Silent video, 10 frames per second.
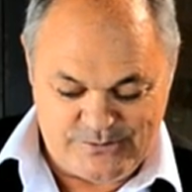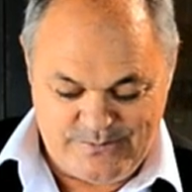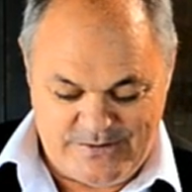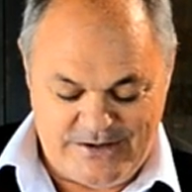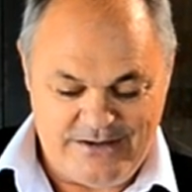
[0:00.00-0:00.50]
Ship
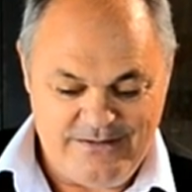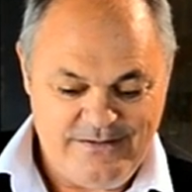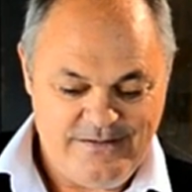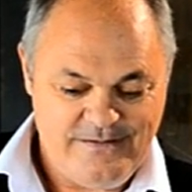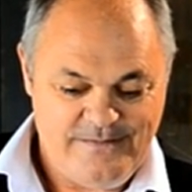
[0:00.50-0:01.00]
beer.
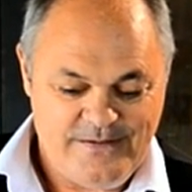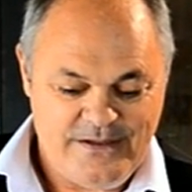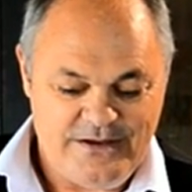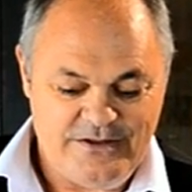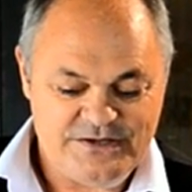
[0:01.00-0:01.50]

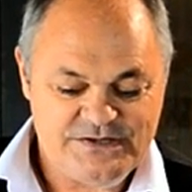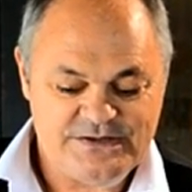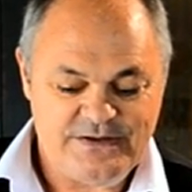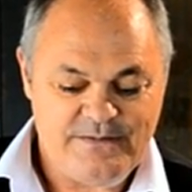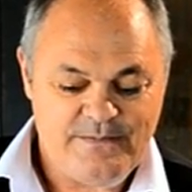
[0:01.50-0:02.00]
Now this is
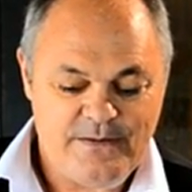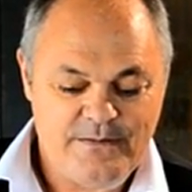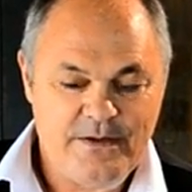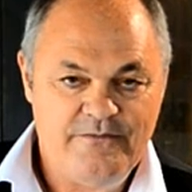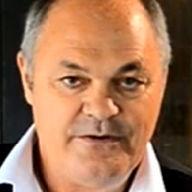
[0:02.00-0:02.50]
a
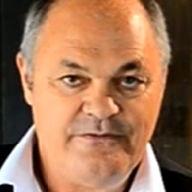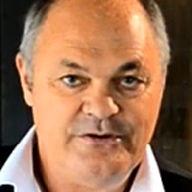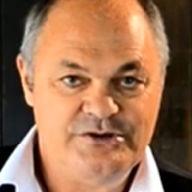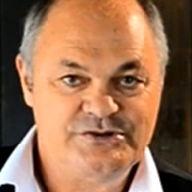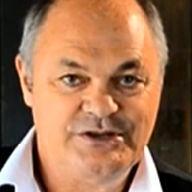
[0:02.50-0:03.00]
very,
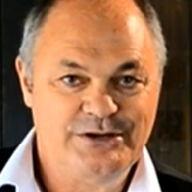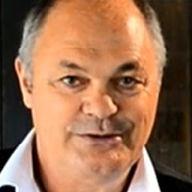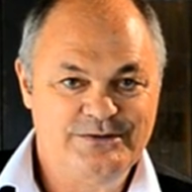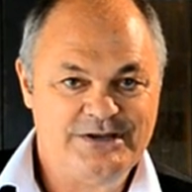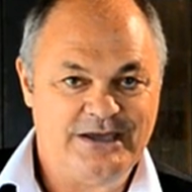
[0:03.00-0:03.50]
very interesting
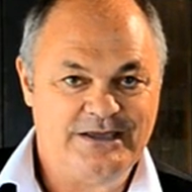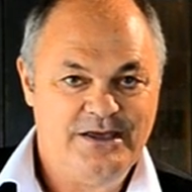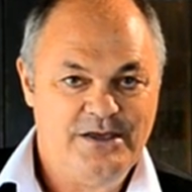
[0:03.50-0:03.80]
little take.